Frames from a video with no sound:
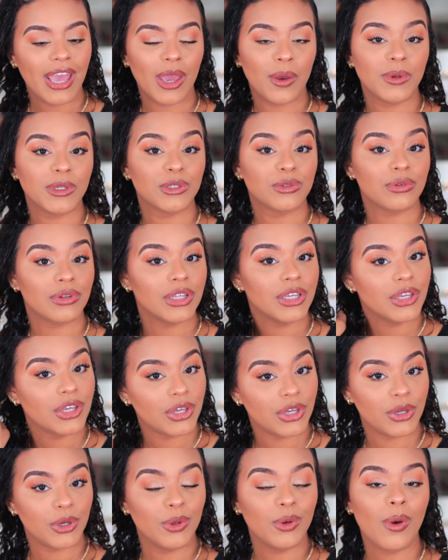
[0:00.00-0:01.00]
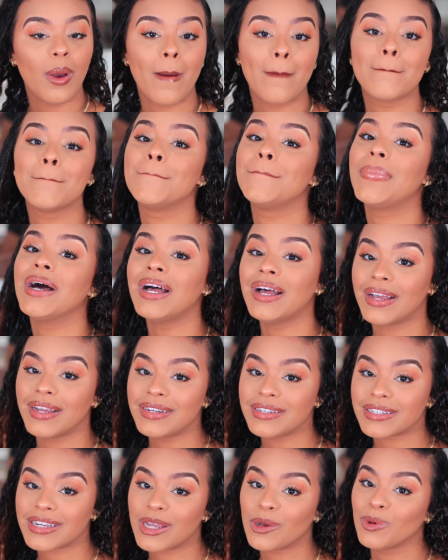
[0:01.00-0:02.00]
it was really cute,
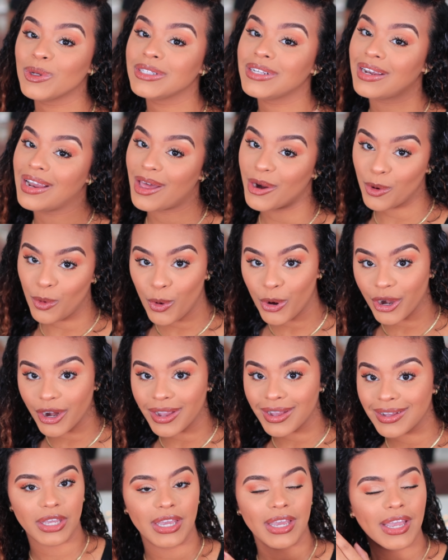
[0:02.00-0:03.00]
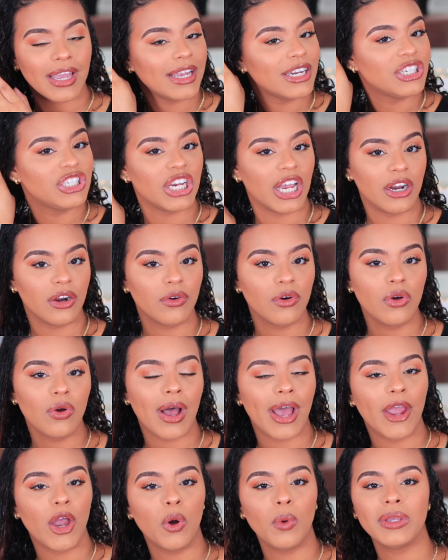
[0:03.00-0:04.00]
but it was a lot of work. In general,
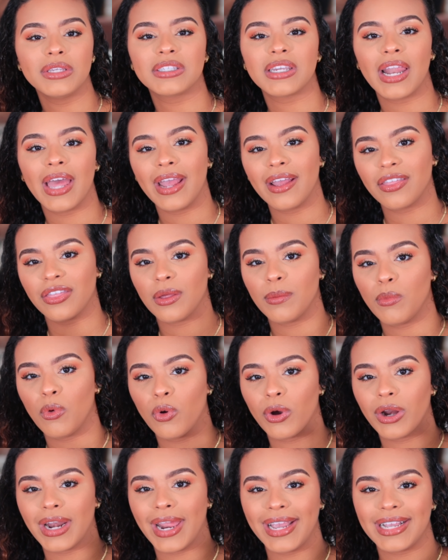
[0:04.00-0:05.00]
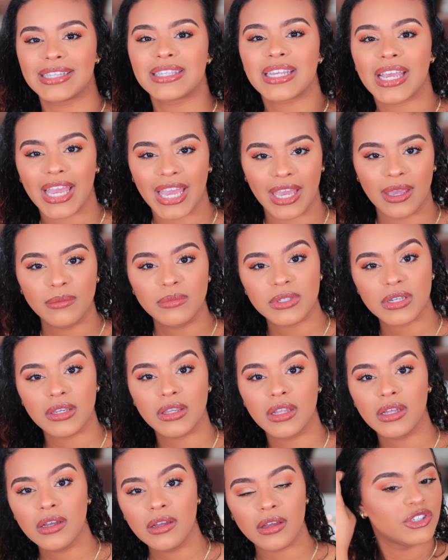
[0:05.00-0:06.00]
I always liked the more like tamed
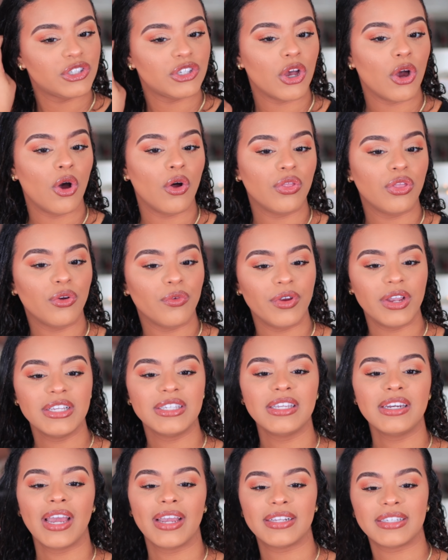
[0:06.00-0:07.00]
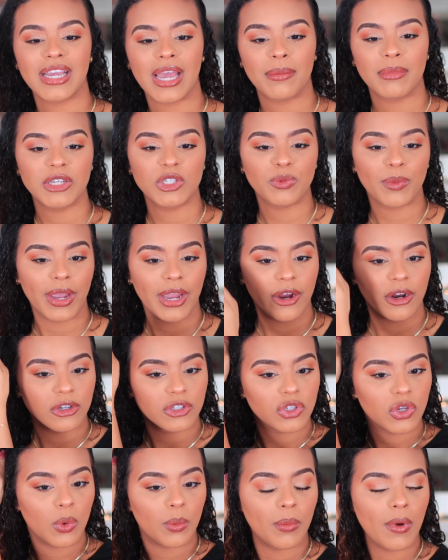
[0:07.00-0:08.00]
look. So the reason I damaged my hair
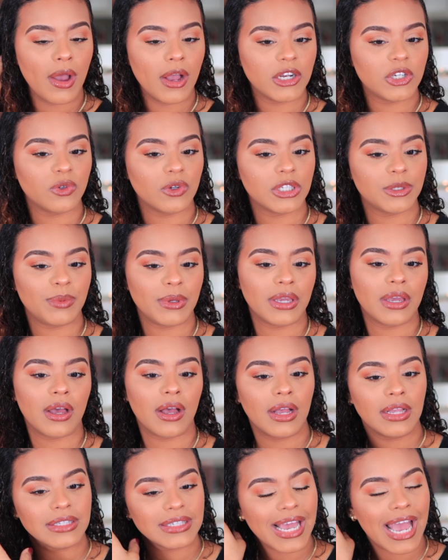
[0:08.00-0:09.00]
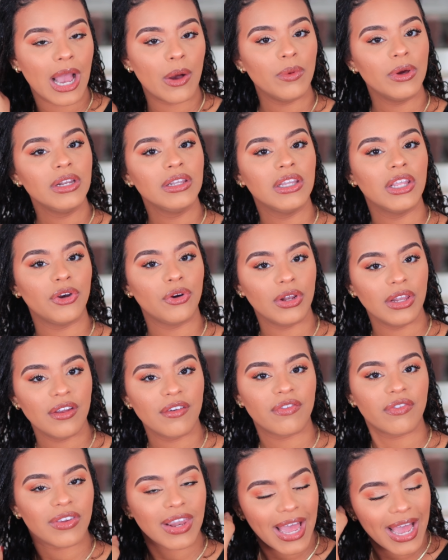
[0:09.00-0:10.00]
so much was because I would literally
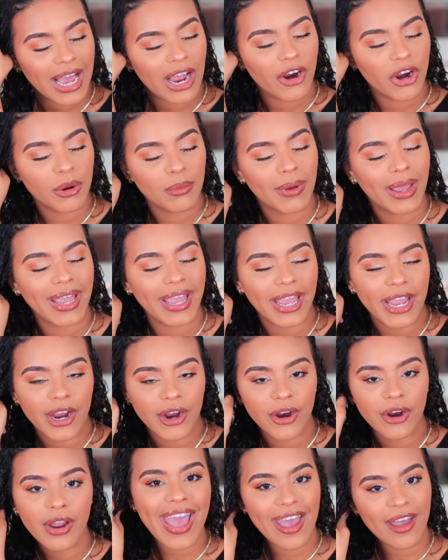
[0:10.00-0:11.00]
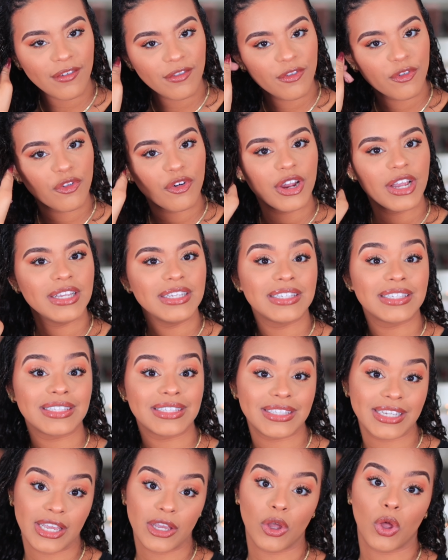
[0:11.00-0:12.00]
flat iron my hair every
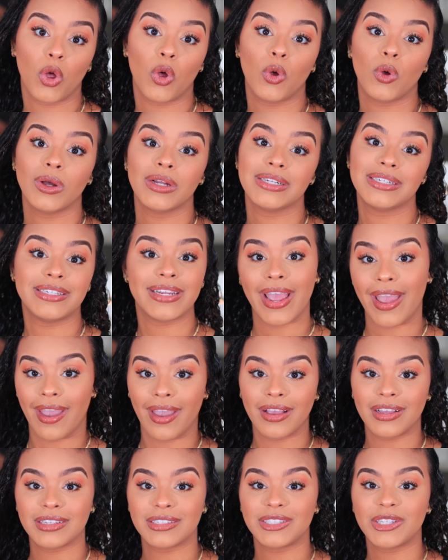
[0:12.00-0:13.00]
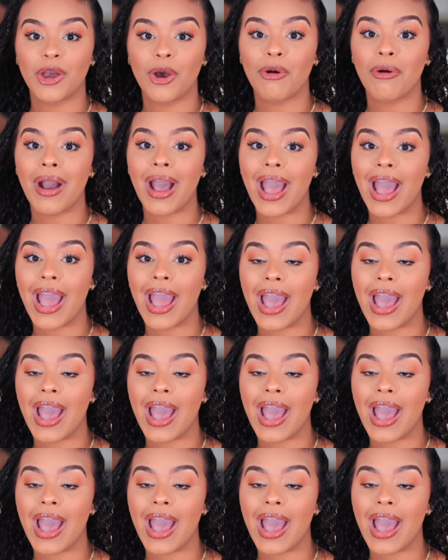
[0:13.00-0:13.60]
single day. So